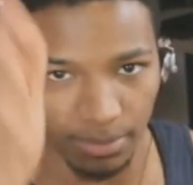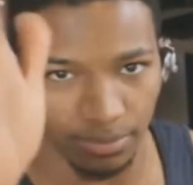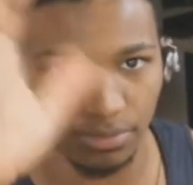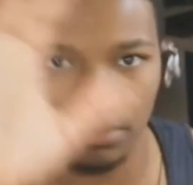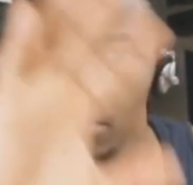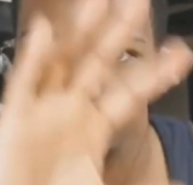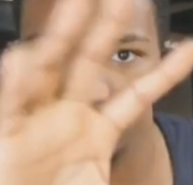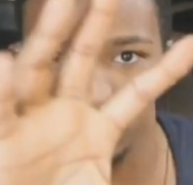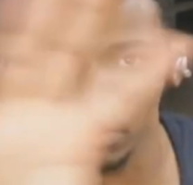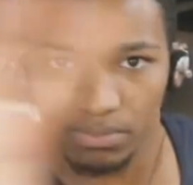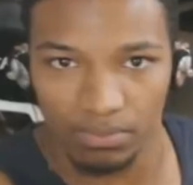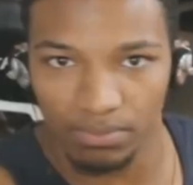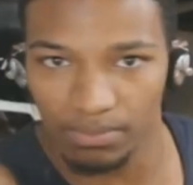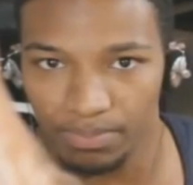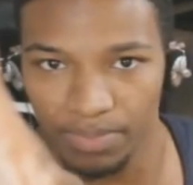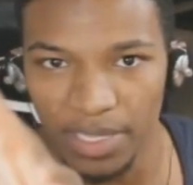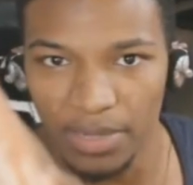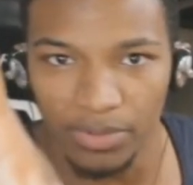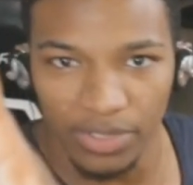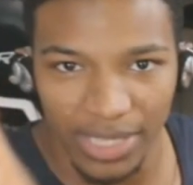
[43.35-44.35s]
to
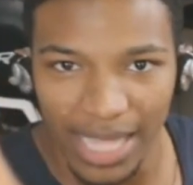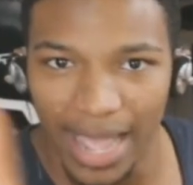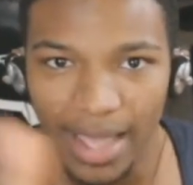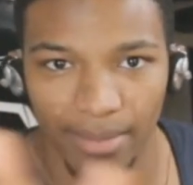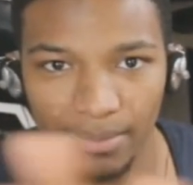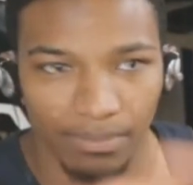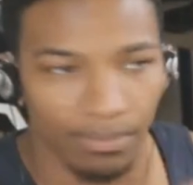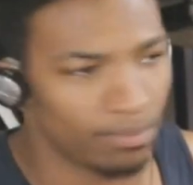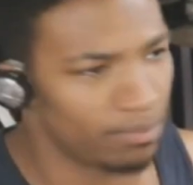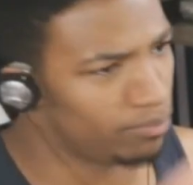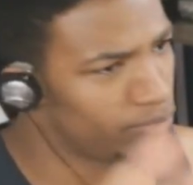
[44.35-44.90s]
be with that